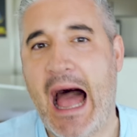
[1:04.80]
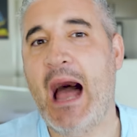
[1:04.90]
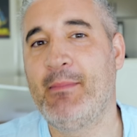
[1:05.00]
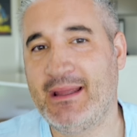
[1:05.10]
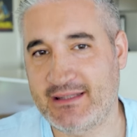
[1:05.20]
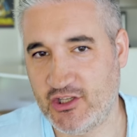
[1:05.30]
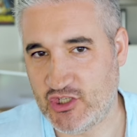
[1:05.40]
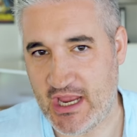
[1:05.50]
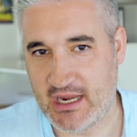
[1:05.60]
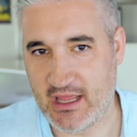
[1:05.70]

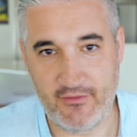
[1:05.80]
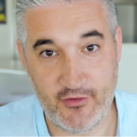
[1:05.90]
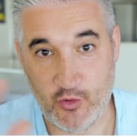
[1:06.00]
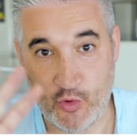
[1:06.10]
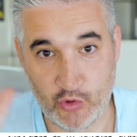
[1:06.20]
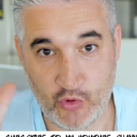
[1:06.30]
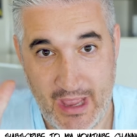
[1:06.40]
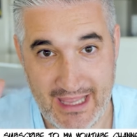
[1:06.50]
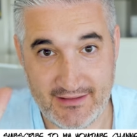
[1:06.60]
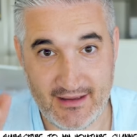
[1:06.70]
amatriciana, if you don't want to
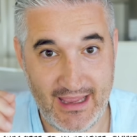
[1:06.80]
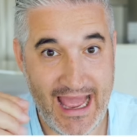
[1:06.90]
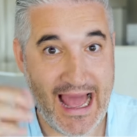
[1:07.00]
add the